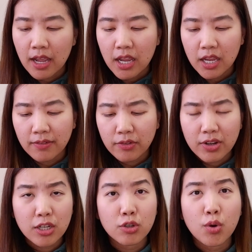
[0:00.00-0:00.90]
If you want
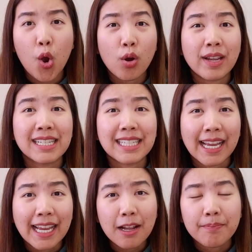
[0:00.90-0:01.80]
to do
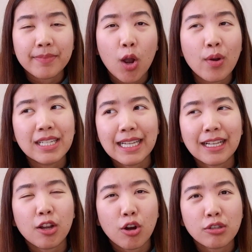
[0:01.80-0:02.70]
OET can
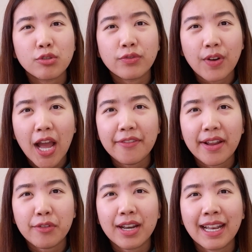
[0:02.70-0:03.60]
cost you
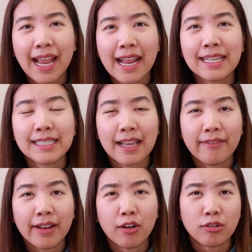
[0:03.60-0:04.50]

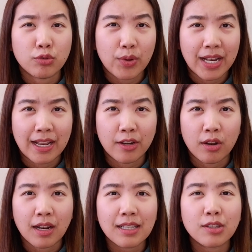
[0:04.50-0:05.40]
587 Australian
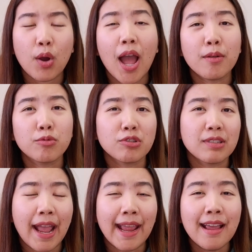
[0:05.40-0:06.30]
dollars. So I would
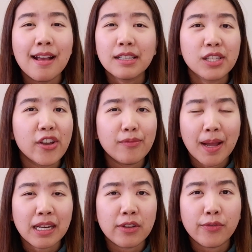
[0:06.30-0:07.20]
say save
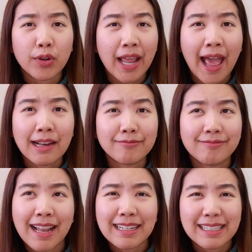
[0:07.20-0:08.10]
money for that,
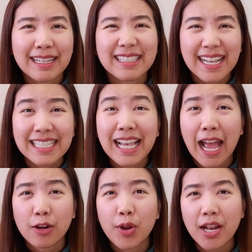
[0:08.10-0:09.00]
let's say
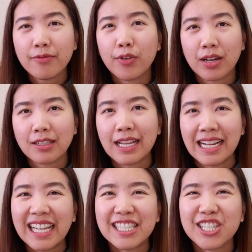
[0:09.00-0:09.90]
600 for the
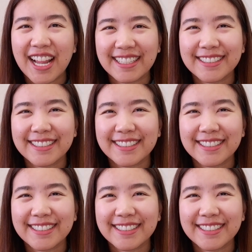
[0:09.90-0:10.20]
English test.